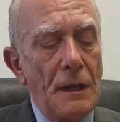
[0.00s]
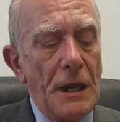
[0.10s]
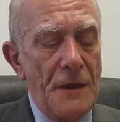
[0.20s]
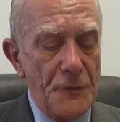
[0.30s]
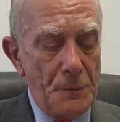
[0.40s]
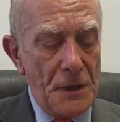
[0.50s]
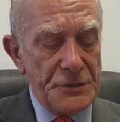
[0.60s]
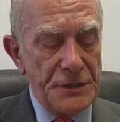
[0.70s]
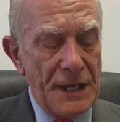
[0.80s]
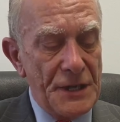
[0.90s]
If a
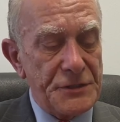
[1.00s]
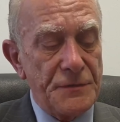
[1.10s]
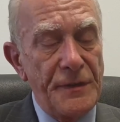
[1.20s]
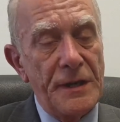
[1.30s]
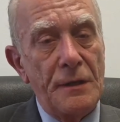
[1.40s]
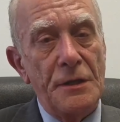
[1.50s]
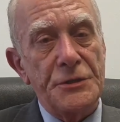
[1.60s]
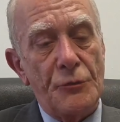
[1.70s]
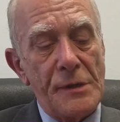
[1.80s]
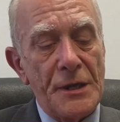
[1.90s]
person has severe
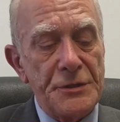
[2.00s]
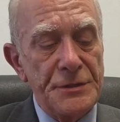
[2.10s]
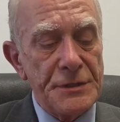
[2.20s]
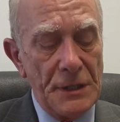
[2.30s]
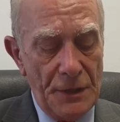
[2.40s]
allergic reactions,